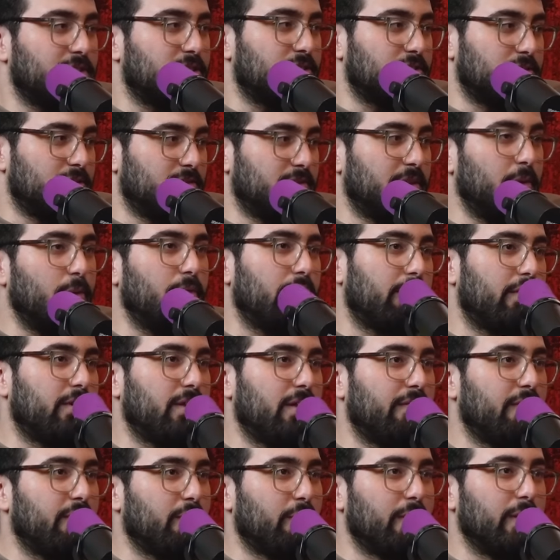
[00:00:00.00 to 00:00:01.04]
that's true. They- Well, they're
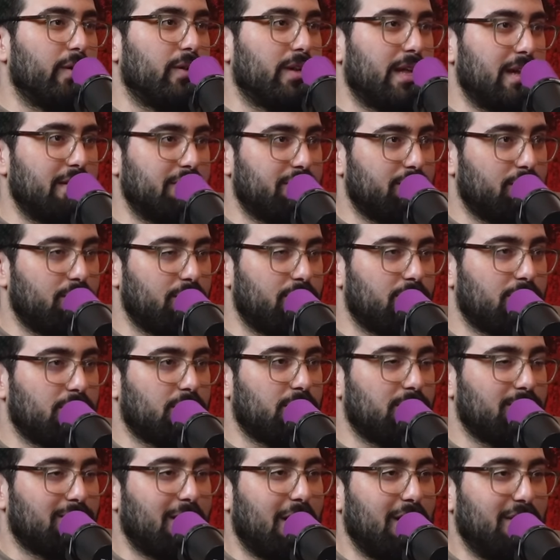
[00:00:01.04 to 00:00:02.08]
living real life
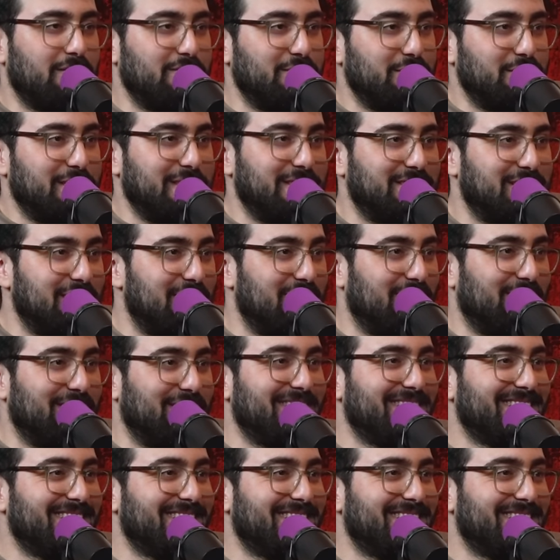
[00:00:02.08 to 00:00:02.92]
Call of Duty, so